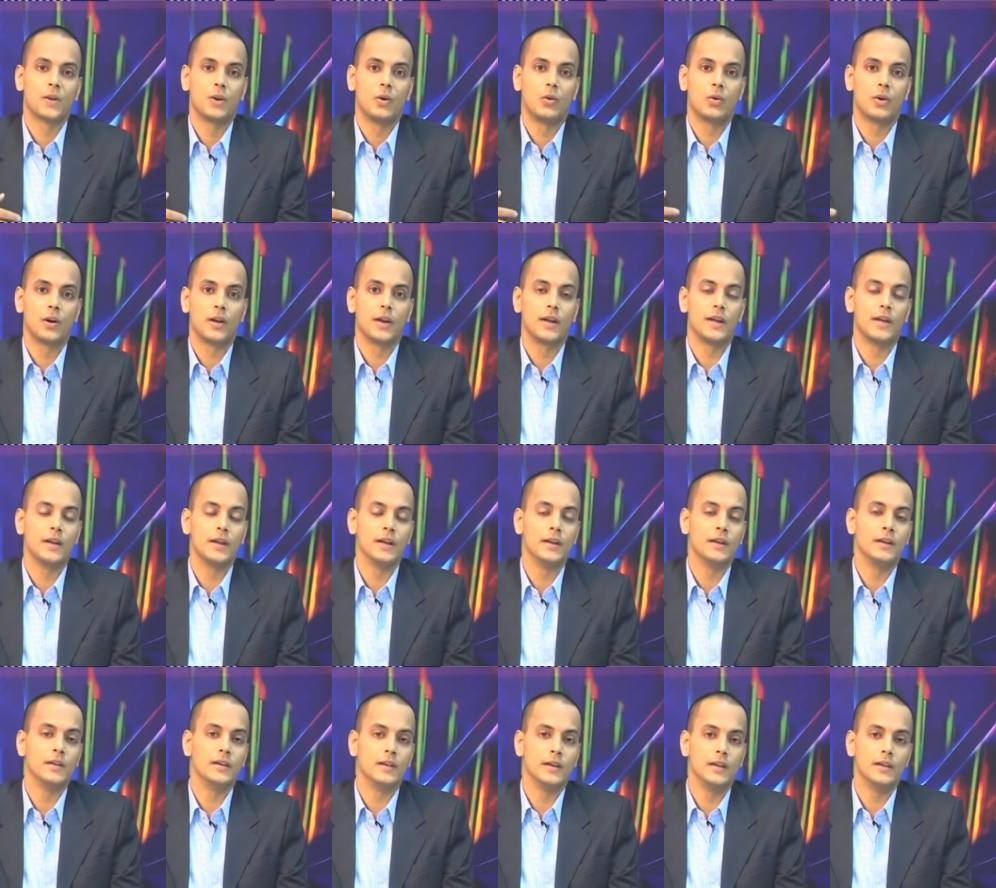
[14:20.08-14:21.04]
occurring
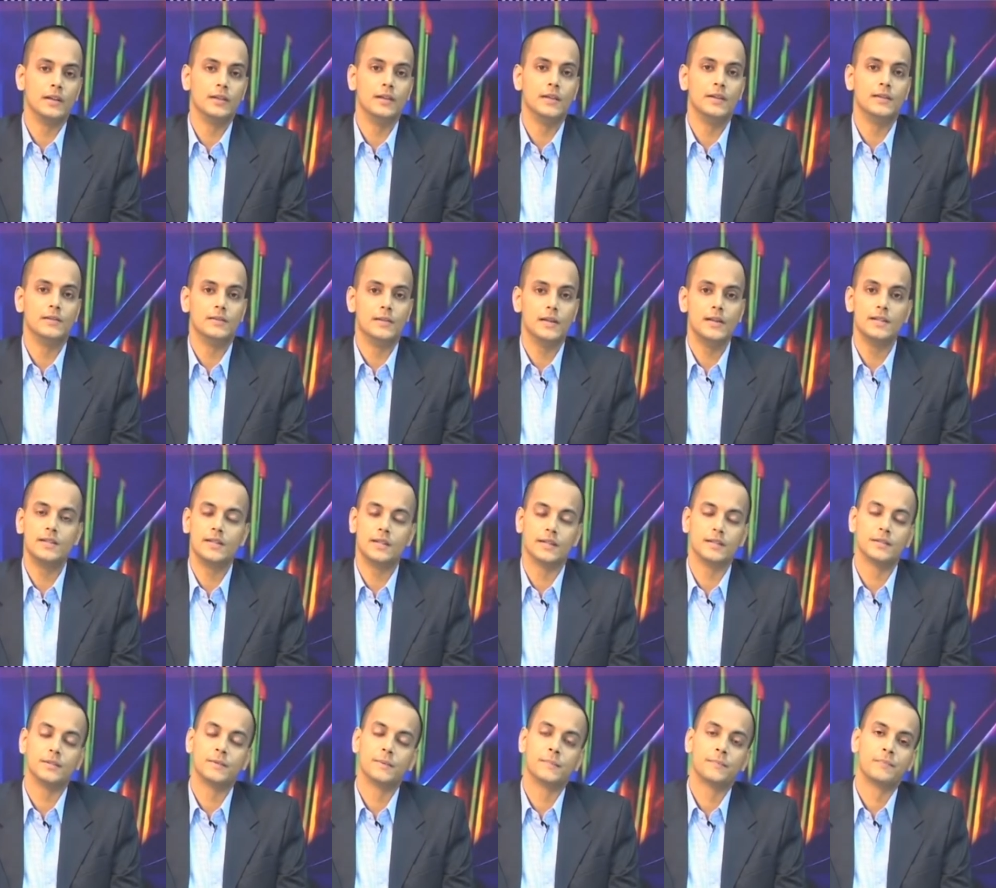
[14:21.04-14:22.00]
in in these
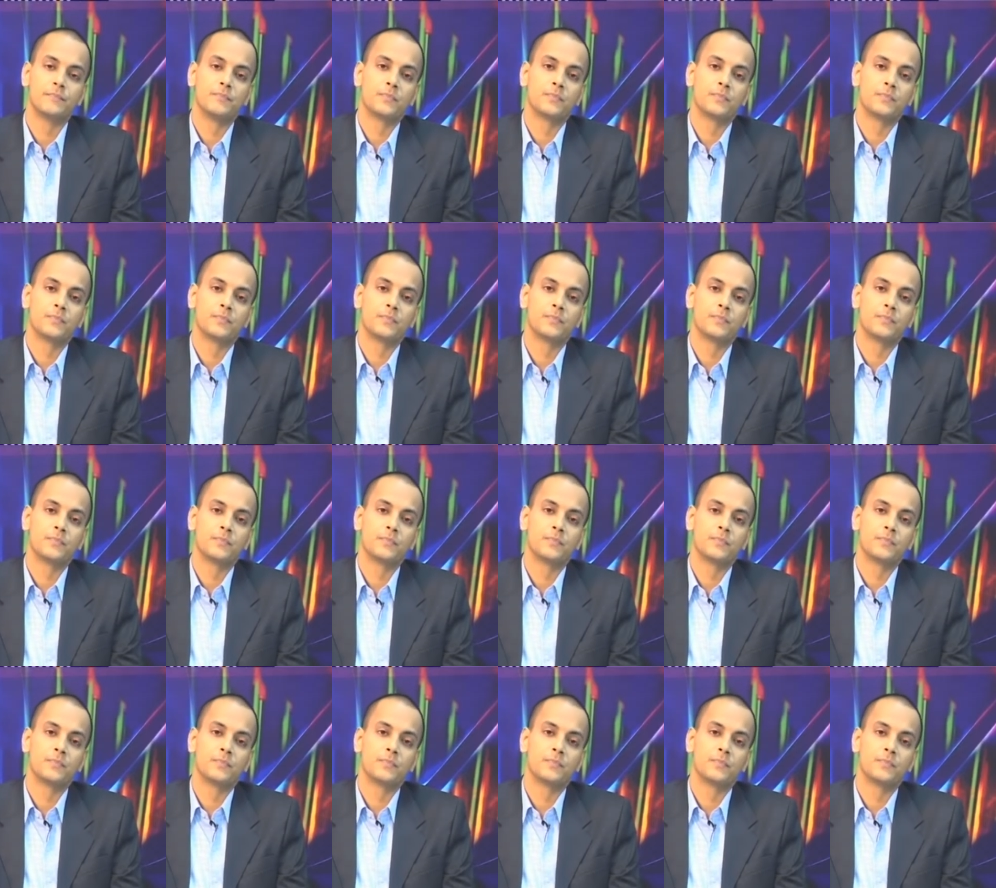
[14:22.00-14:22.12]
regions